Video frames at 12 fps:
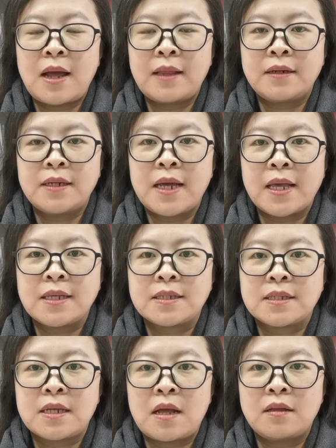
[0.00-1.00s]

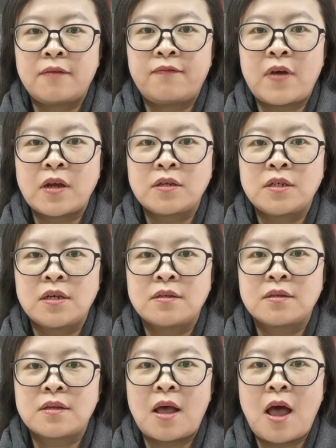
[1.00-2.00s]
undertakes the
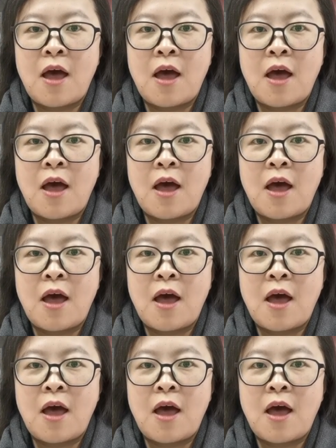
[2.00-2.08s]
functions